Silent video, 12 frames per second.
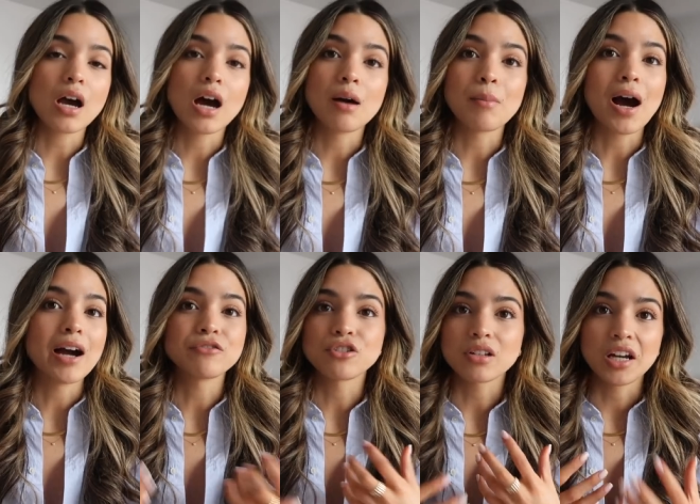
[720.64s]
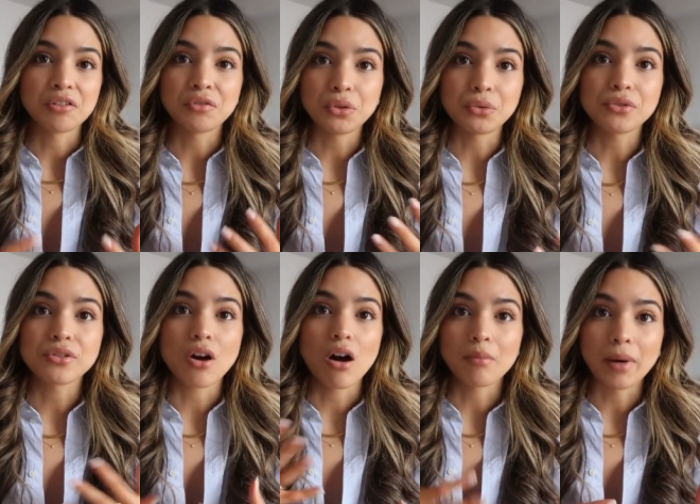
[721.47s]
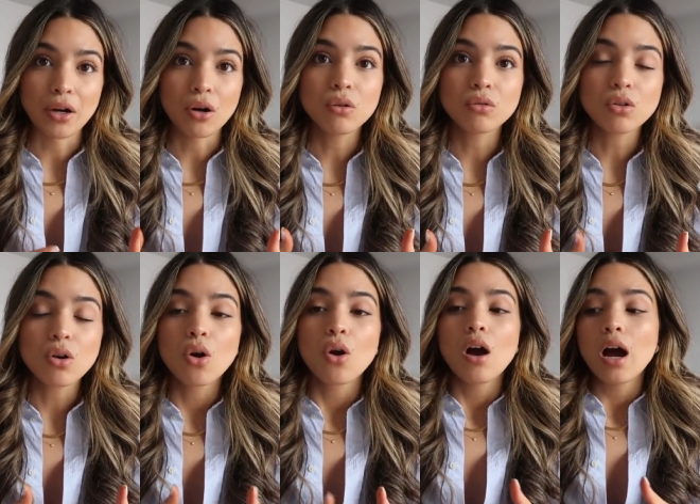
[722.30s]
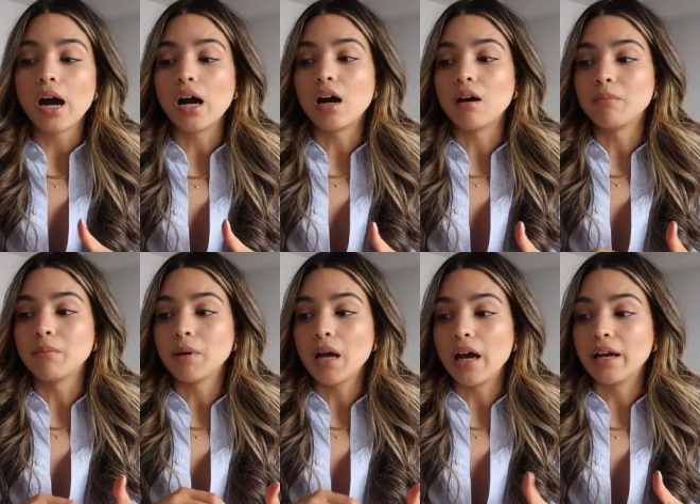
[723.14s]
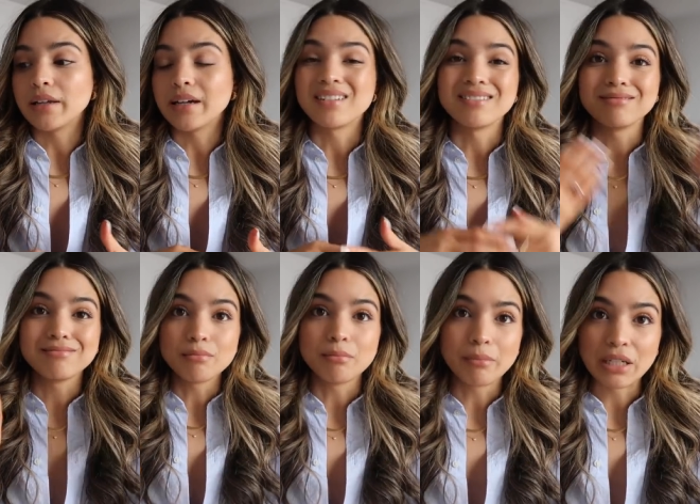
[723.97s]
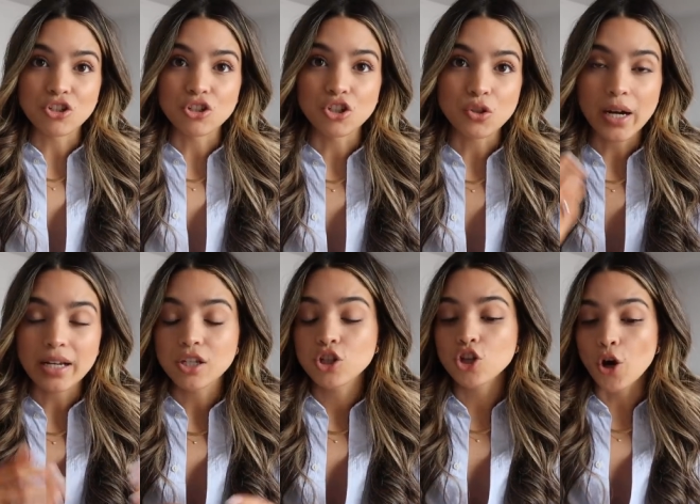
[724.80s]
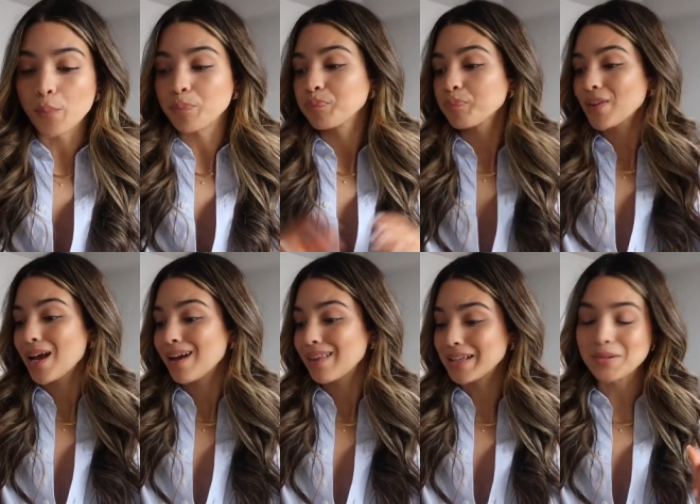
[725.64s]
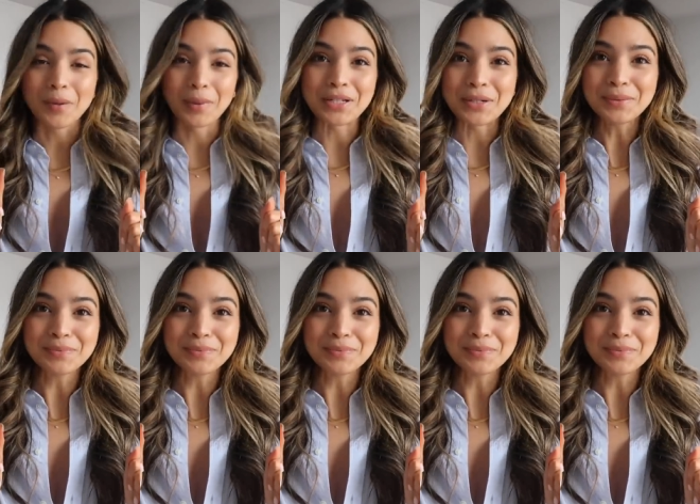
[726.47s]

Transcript: um, I've just kind of used on my own um, and I didn't mention to you guys. So that's what I'm gonna do.